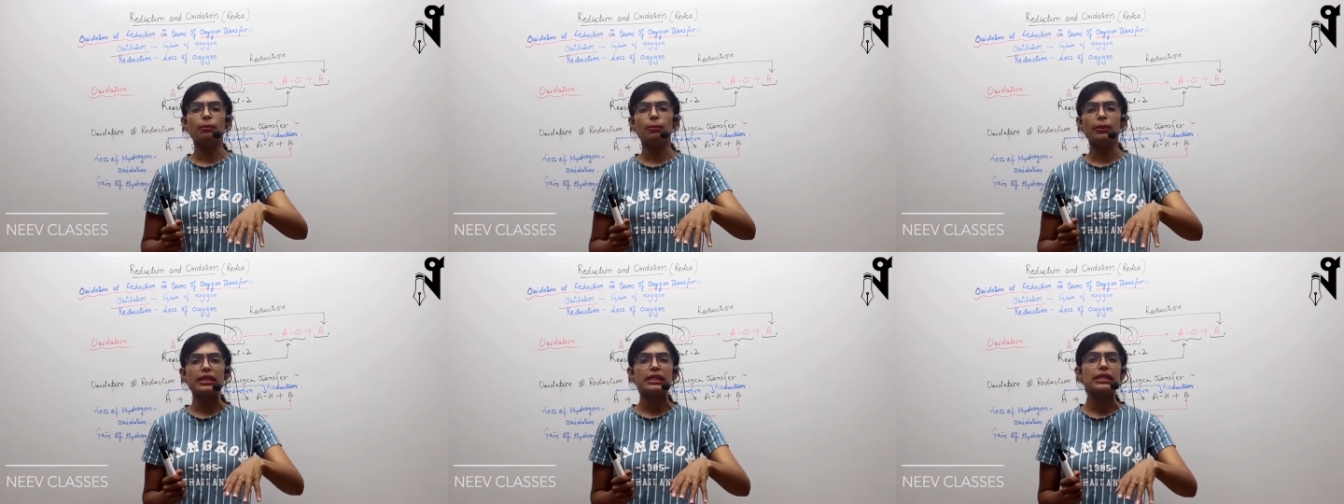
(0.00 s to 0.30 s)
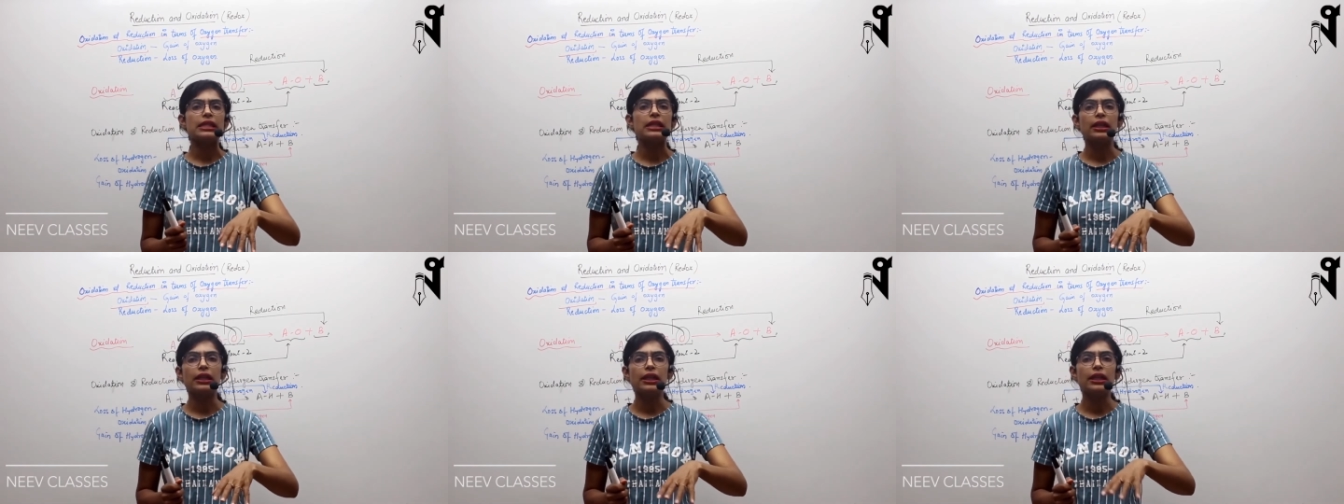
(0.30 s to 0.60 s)

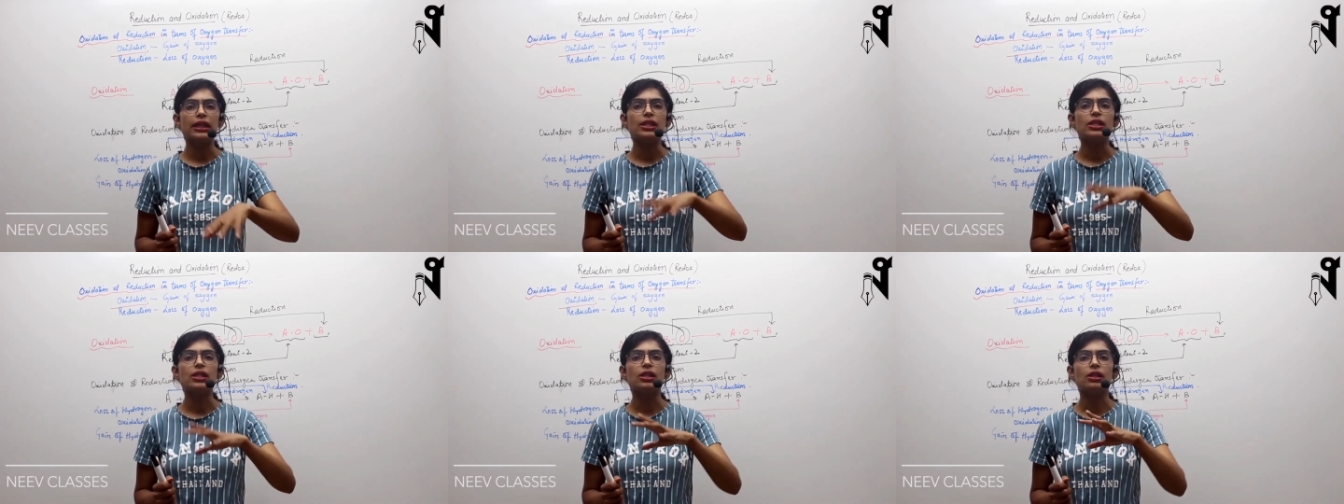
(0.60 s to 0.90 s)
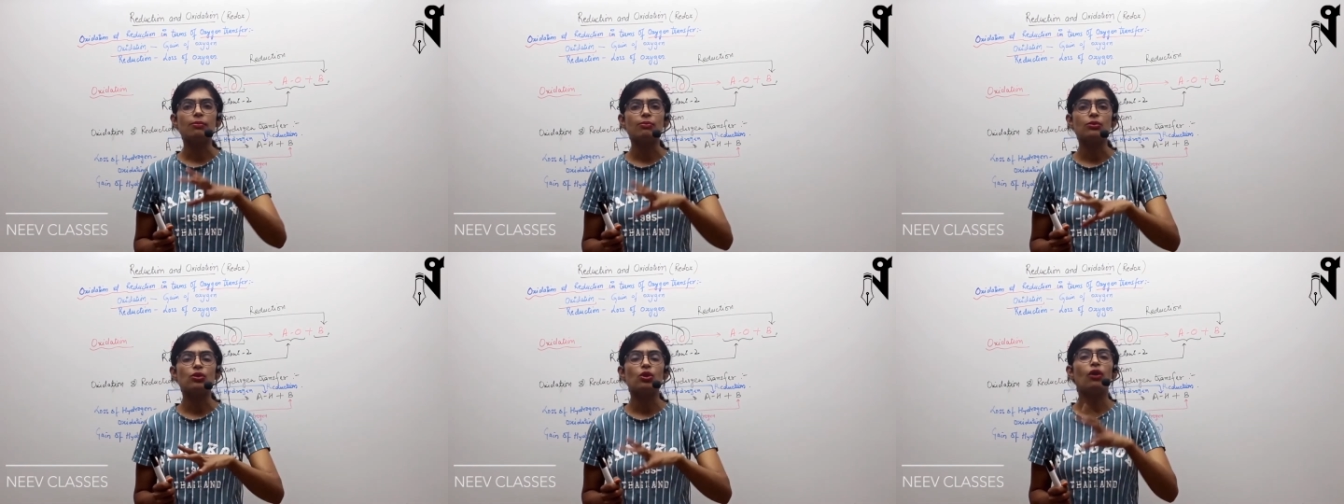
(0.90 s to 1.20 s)
basically in
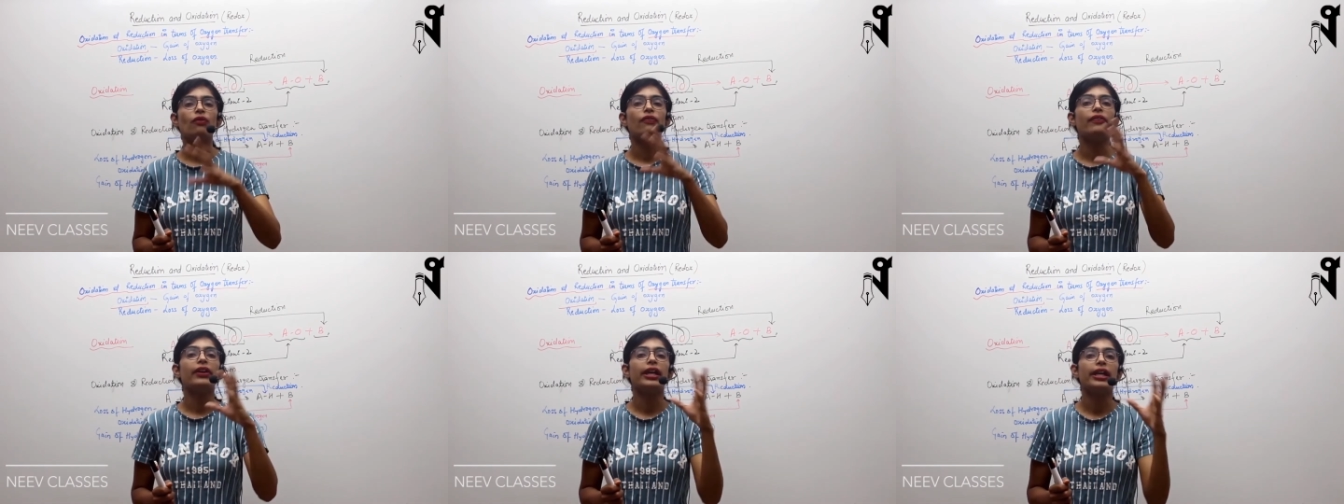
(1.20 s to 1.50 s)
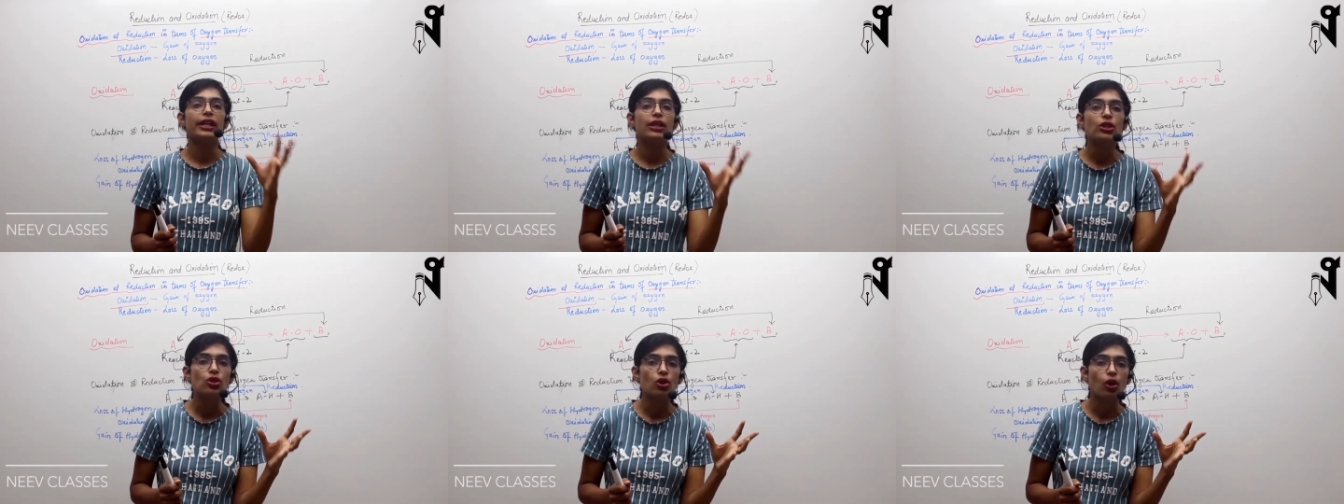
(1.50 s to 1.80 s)
terms of
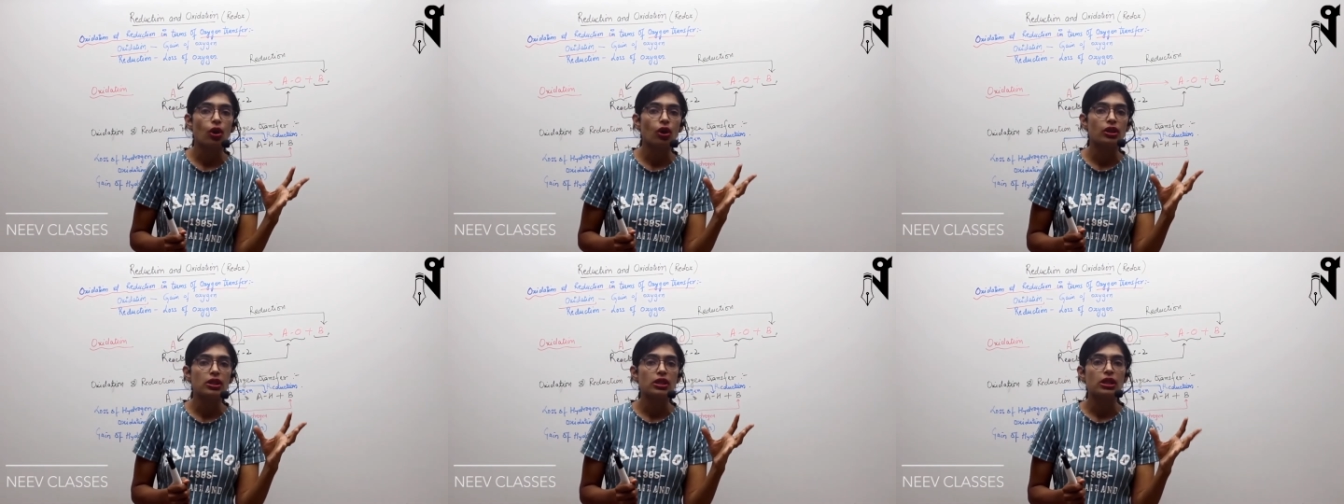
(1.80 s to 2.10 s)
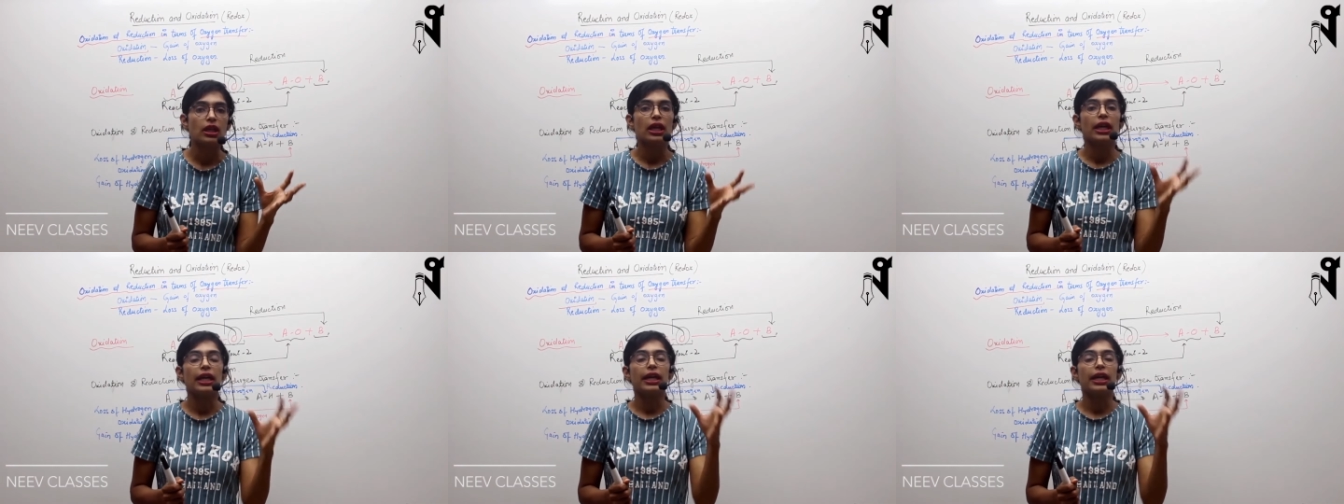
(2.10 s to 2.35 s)
electrons,